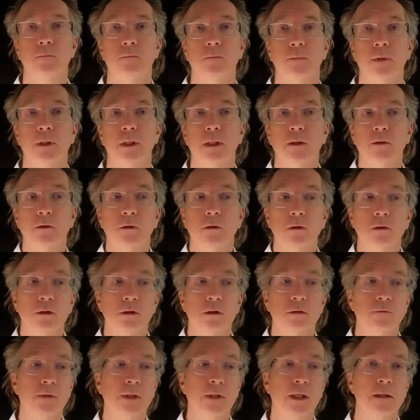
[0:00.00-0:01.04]
and
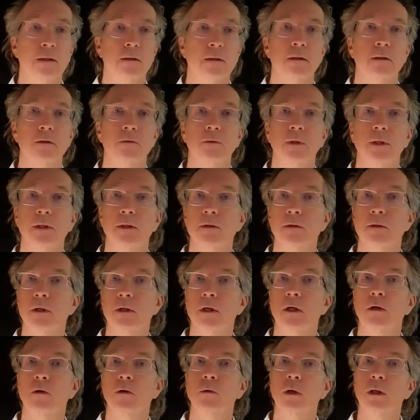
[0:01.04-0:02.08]
cultivate a greater
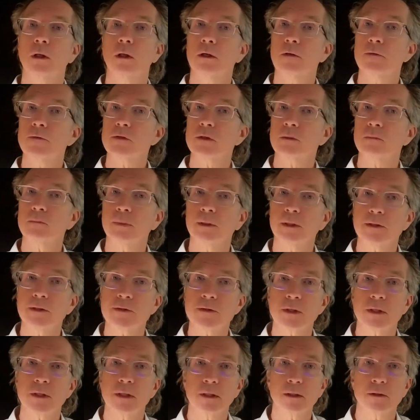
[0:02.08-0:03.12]
quality of
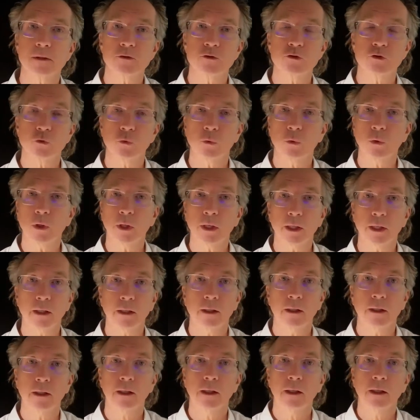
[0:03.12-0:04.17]
simplicity and joy
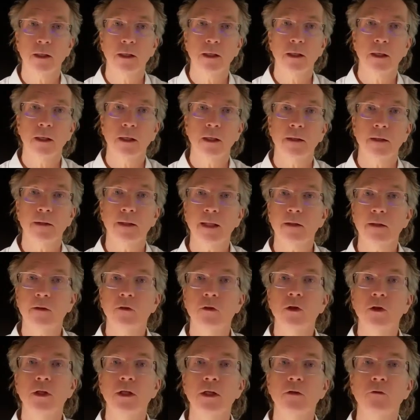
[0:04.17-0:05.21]
that
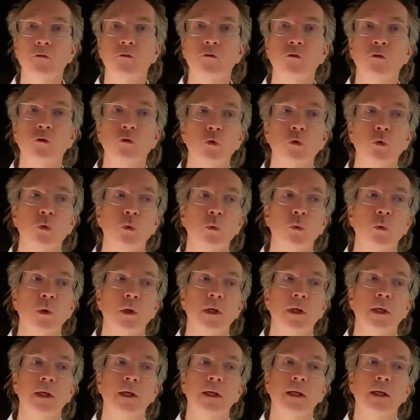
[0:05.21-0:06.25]
leads to
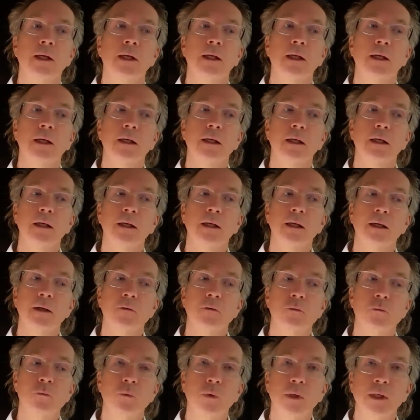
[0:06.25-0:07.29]
a
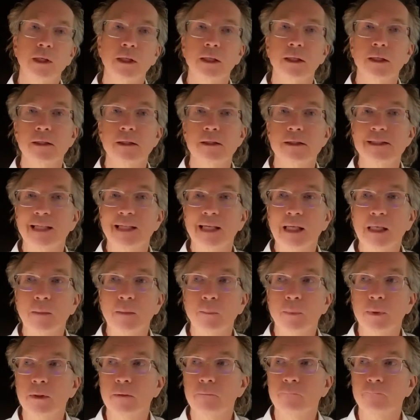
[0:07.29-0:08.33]
really
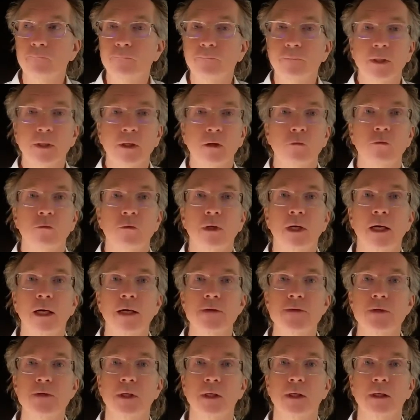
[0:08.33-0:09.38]
deep
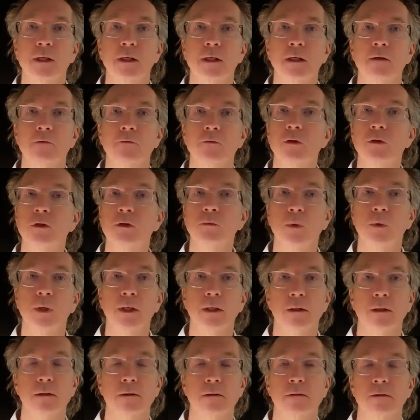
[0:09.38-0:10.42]
arising of
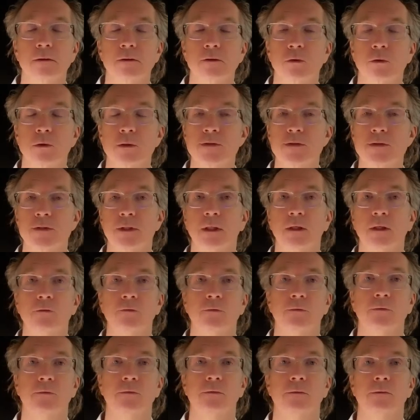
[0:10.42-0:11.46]
goodwill towards
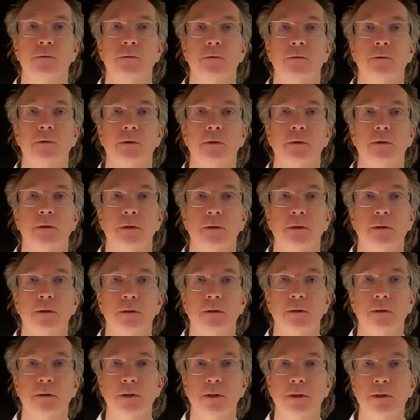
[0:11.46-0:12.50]
self
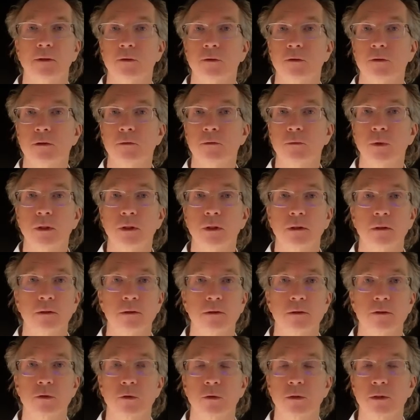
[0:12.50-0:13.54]
and goodwill
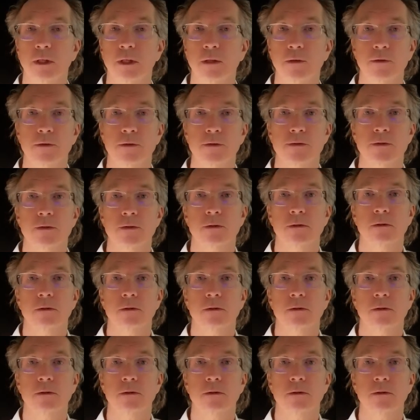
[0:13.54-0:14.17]
toward others,